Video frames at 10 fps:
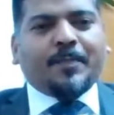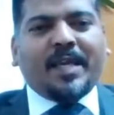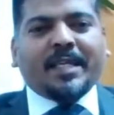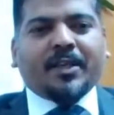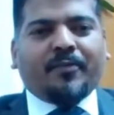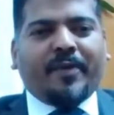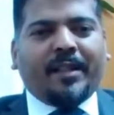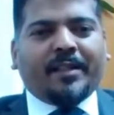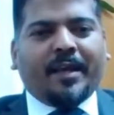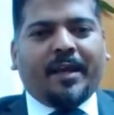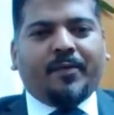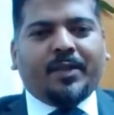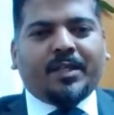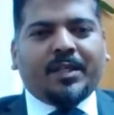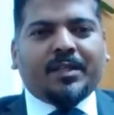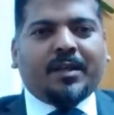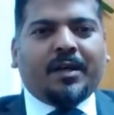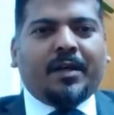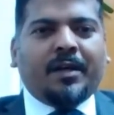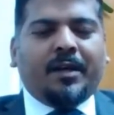a space of healthcare, which is
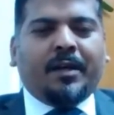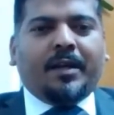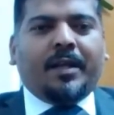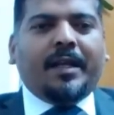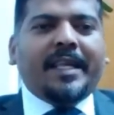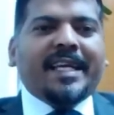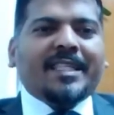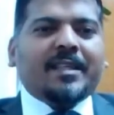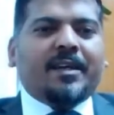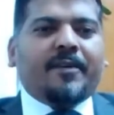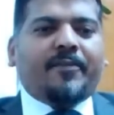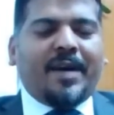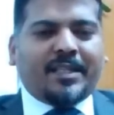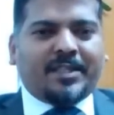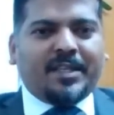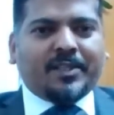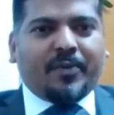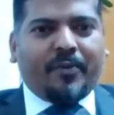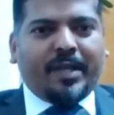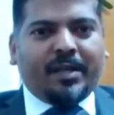India's fastest
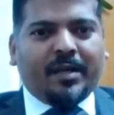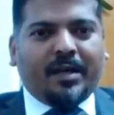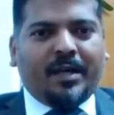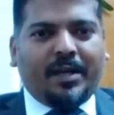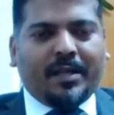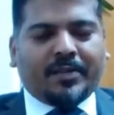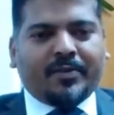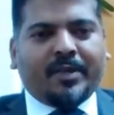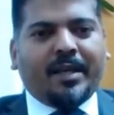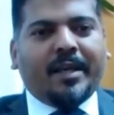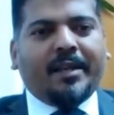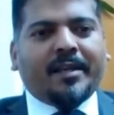growing industry, and